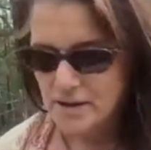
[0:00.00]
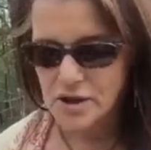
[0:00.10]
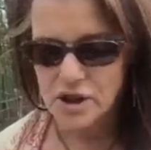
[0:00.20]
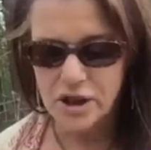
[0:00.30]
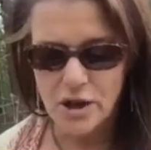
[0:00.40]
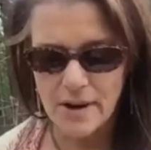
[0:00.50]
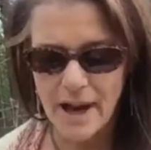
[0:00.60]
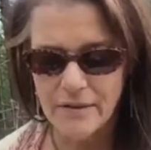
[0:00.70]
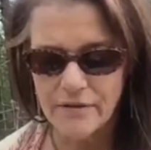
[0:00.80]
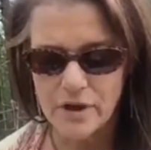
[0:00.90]
To slow
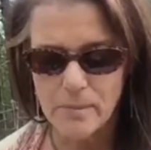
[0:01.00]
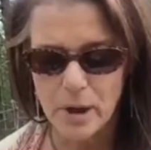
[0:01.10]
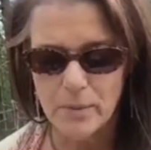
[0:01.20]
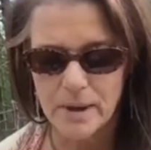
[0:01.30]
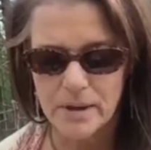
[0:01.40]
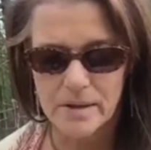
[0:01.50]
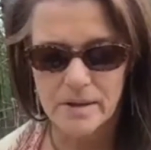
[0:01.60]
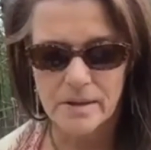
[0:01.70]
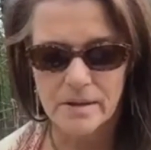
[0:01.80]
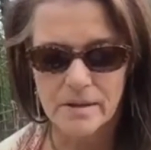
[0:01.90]
down for a
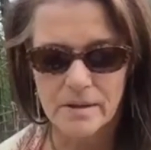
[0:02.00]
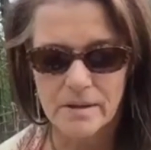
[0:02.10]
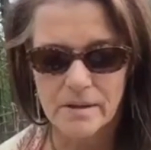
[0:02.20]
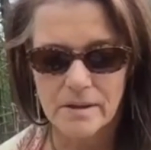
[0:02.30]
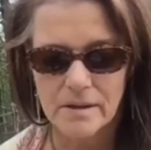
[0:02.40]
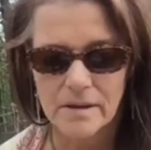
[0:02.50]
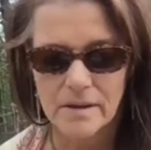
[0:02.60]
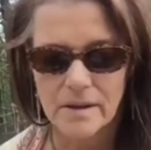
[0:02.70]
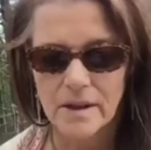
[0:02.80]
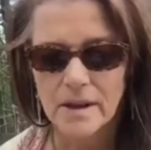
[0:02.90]
moment,
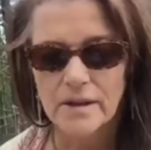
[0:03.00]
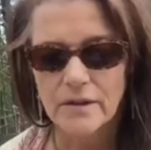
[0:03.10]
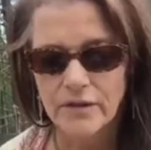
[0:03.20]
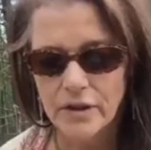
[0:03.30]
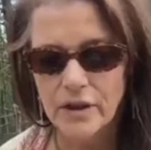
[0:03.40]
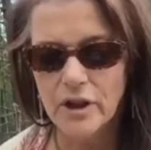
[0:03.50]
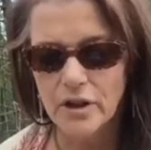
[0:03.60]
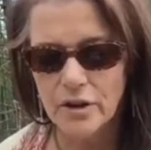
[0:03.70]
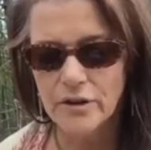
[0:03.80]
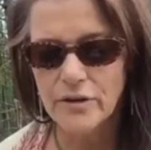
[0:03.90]
to feel the
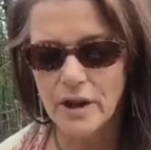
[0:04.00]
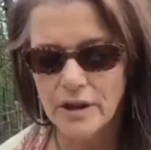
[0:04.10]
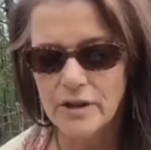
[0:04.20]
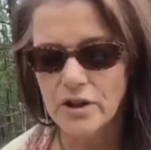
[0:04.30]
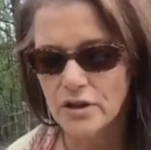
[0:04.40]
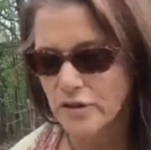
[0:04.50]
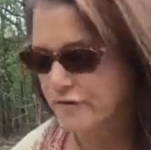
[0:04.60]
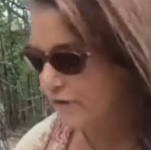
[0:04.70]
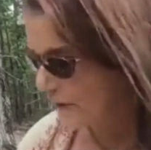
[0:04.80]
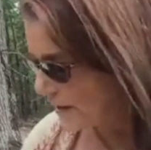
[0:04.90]
earth under your
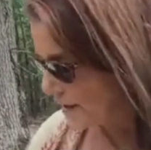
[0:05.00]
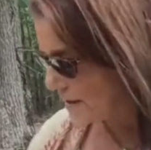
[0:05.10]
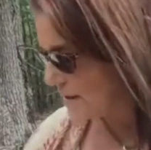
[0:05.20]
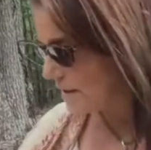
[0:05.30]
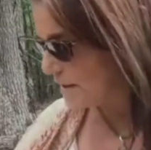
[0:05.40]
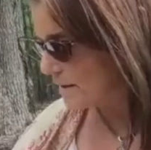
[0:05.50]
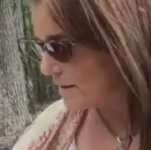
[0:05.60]
feet.